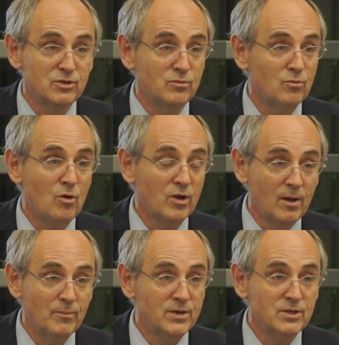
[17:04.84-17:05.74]
and what
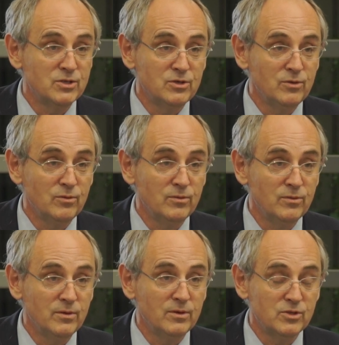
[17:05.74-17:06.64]
companies do
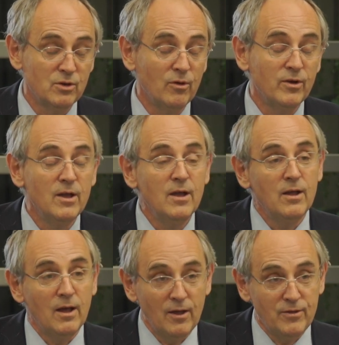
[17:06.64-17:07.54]
and so on,
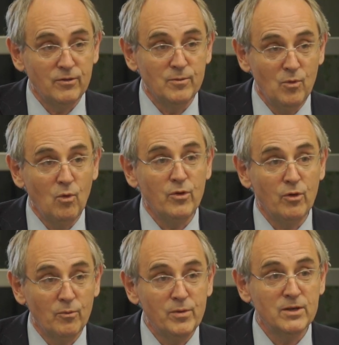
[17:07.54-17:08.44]
I think the more
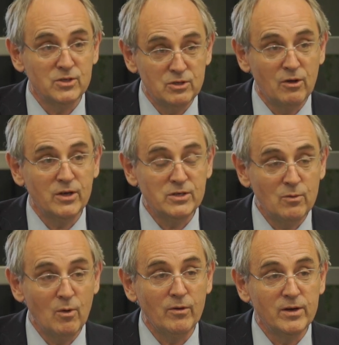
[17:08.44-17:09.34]
Europeans start
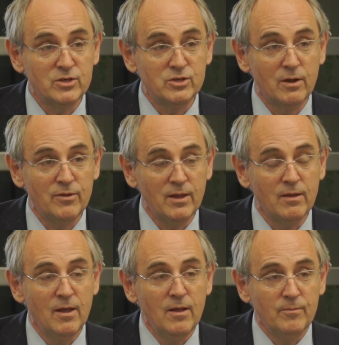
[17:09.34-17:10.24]
getting worried. So I think
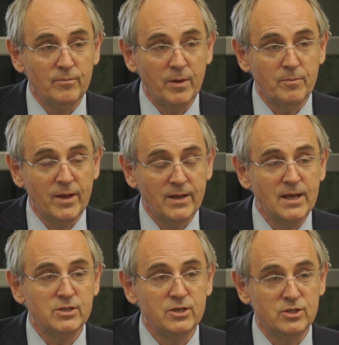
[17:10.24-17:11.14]
my
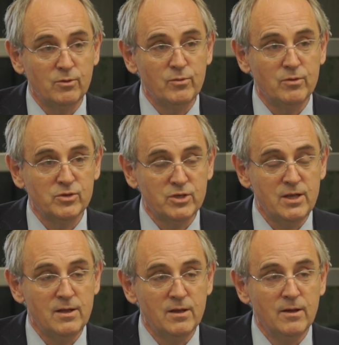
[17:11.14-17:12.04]
guess is that we'll
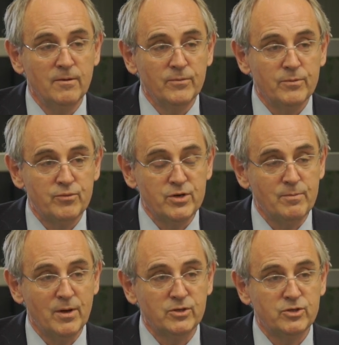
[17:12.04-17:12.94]
see pretty
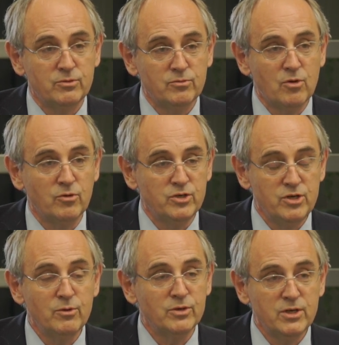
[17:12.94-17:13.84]
much
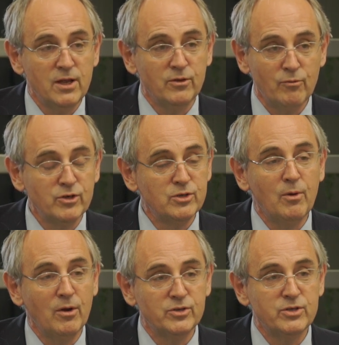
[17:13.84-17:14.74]
continuity in the Russia
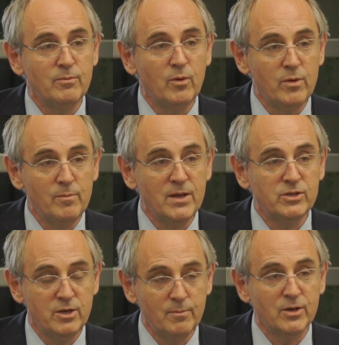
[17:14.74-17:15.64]
policy, but we may
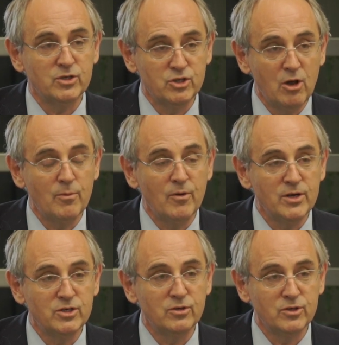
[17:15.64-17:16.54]
see a much sharper
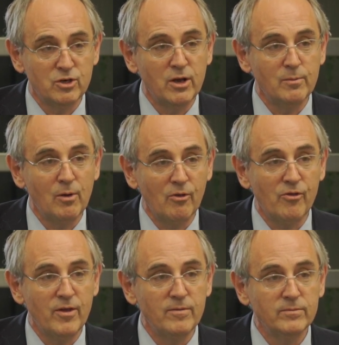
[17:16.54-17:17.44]
edge to the China
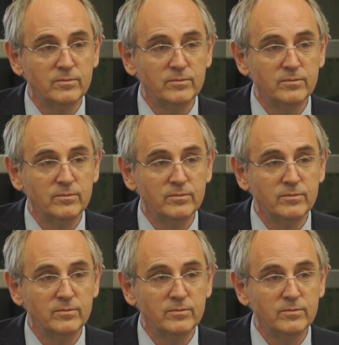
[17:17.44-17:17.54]
policy.